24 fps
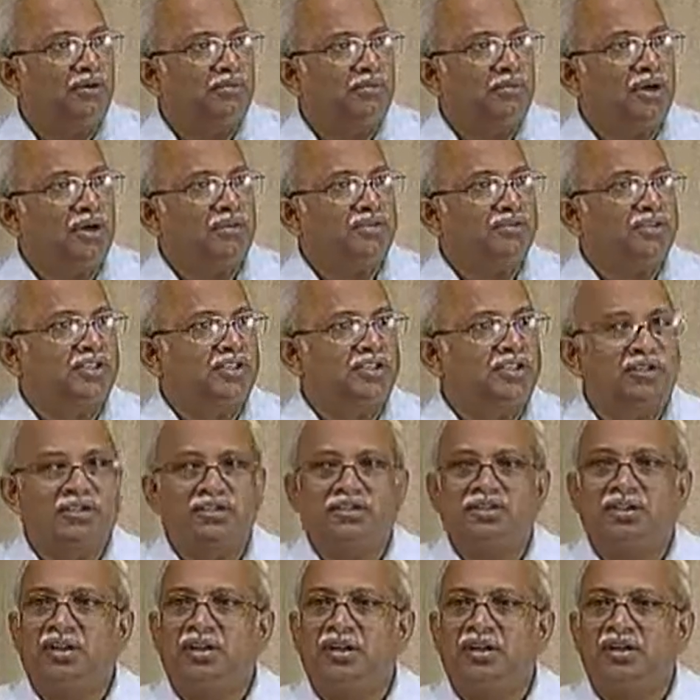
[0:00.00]
mounted on
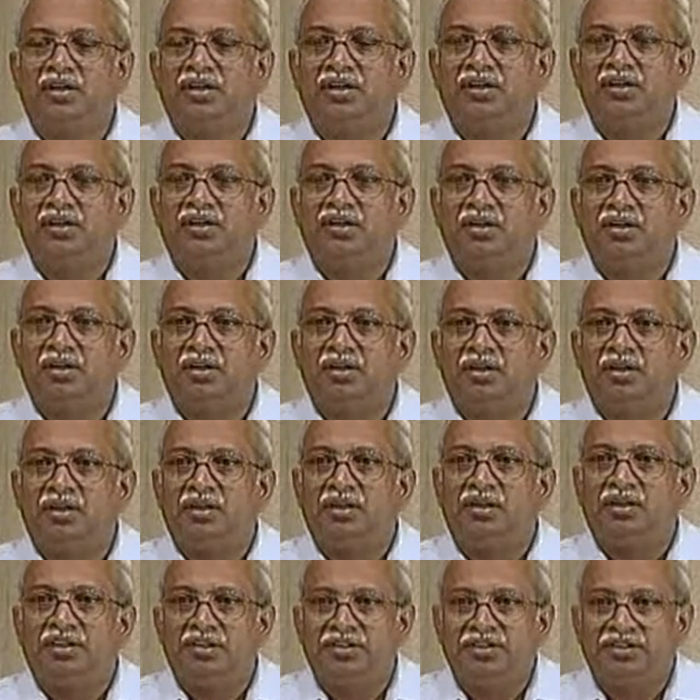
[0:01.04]
the
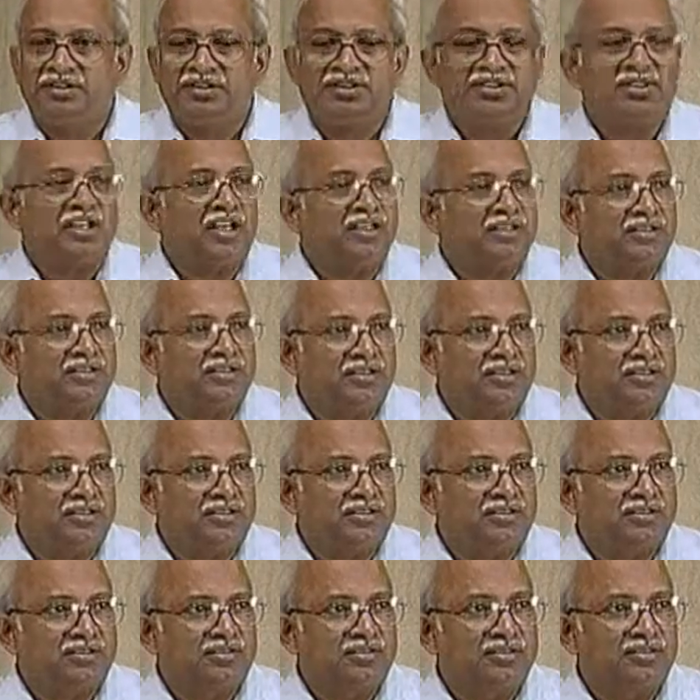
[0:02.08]
engine side
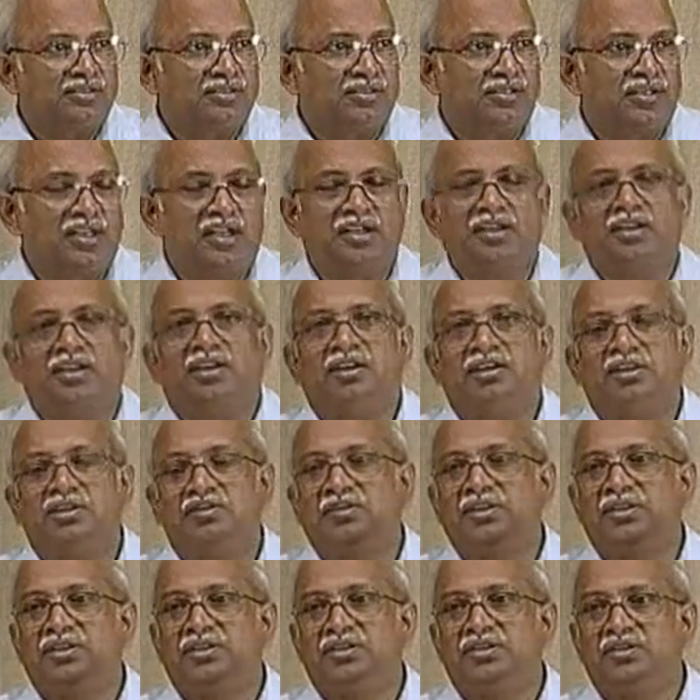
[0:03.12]
girders, and
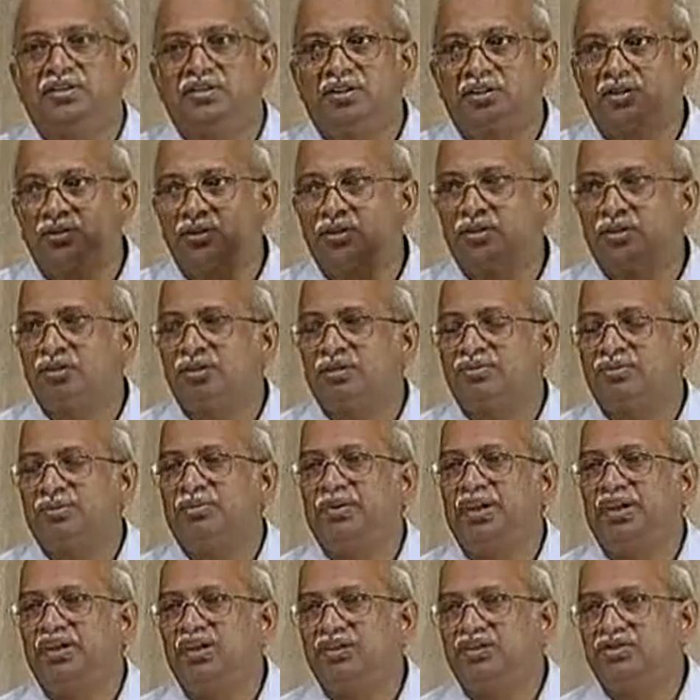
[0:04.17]
ultimately the load of the
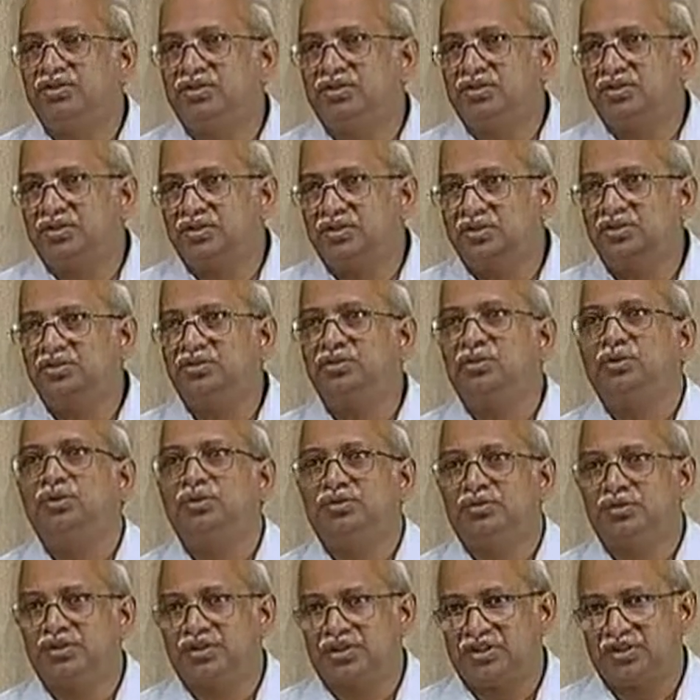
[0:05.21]
main engine is going to
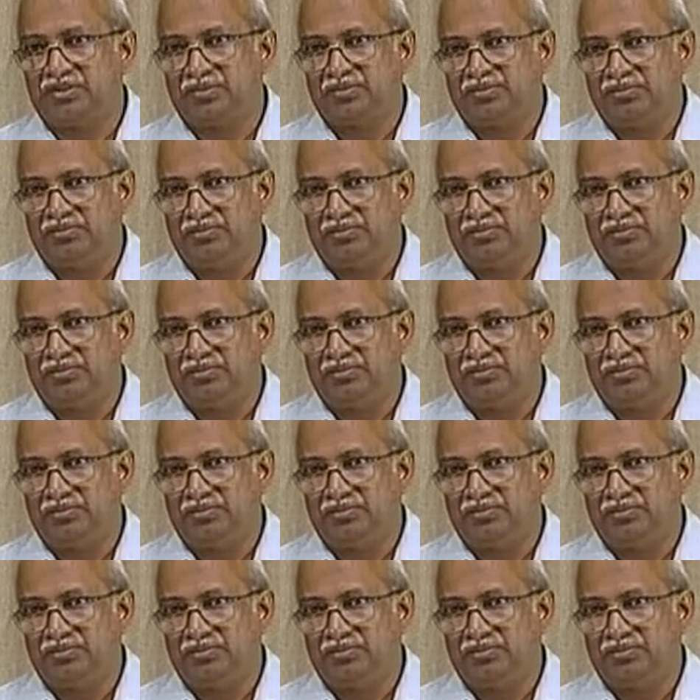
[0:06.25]
the ship.